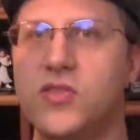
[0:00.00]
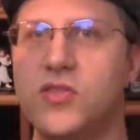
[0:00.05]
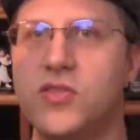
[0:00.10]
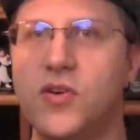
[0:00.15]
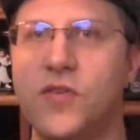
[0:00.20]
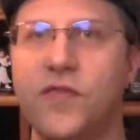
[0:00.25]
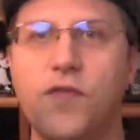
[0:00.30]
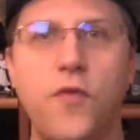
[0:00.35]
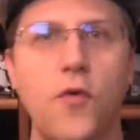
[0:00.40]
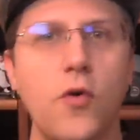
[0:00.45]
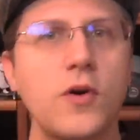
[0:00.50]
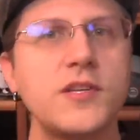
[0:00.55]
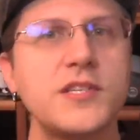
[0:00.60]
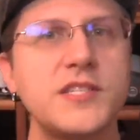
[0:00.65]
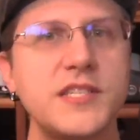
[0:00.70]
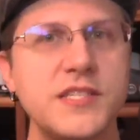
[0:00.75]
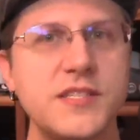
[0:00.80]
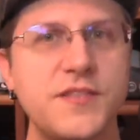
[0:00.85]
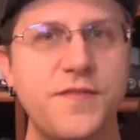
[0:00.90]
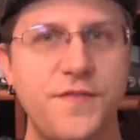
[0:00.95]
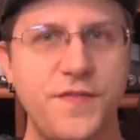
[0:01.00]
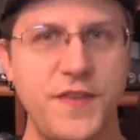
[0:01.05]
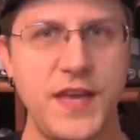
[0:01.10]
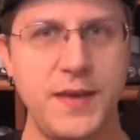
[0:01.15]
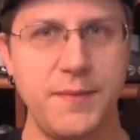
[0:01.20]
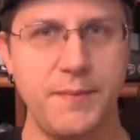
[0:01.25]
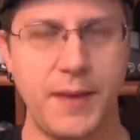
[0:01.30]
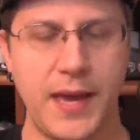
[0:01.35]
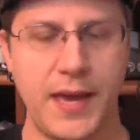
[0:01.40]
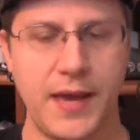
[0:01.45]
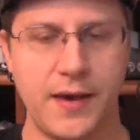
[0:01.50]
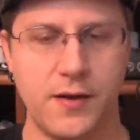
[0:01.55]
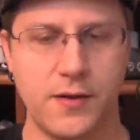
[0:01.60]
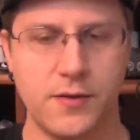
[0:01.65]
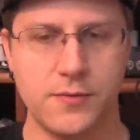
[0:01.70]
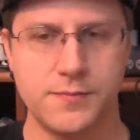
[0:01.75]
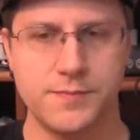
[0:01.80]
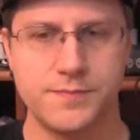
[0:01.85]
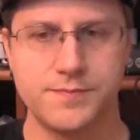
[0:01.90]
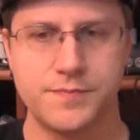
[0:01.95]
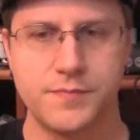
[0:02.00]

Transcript: The force is female